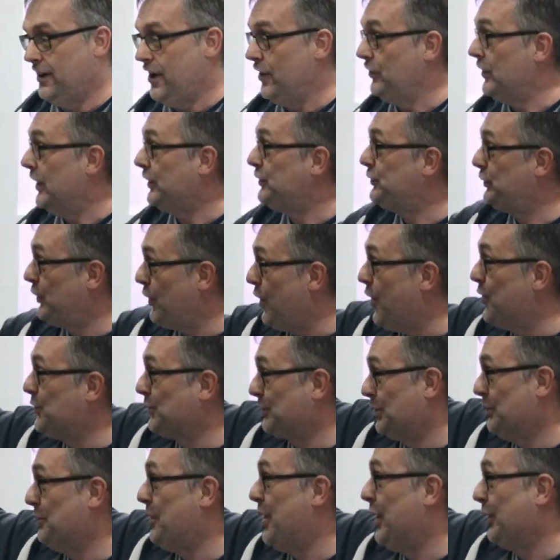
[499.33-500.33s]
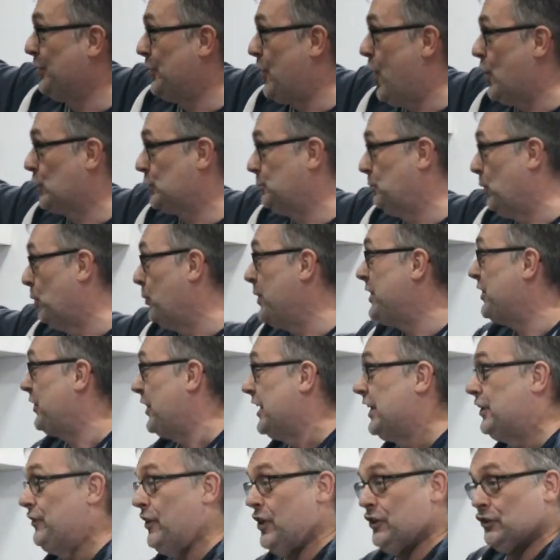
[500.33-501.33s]
And they chose the word gospel. We
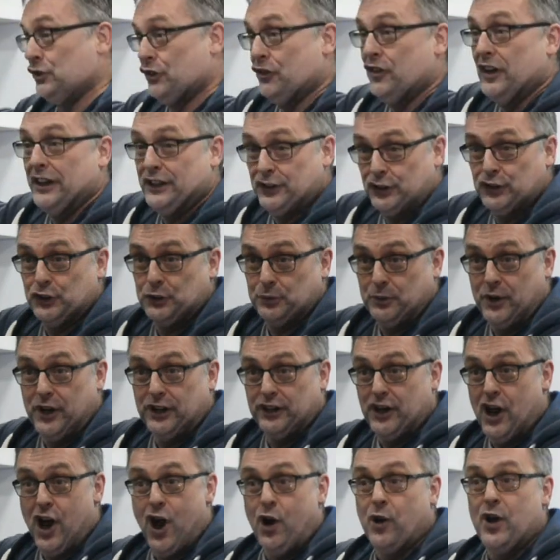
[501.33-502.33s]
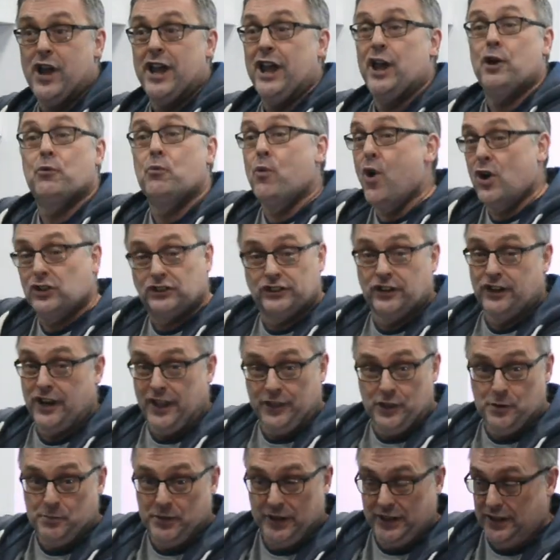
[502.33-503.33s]
think of it as a religious word now. It wasn't
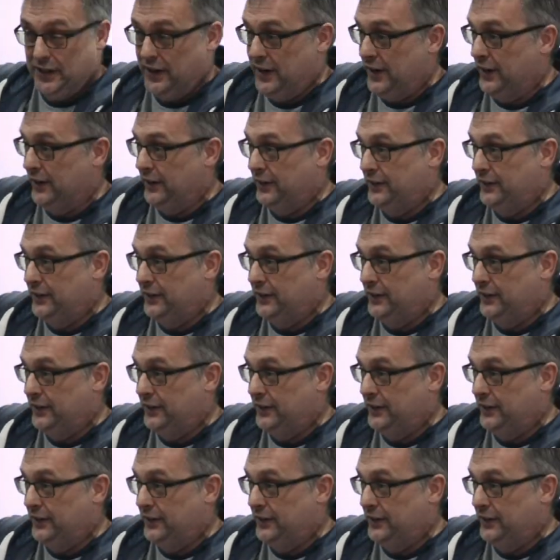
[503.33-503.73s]
in the beginning.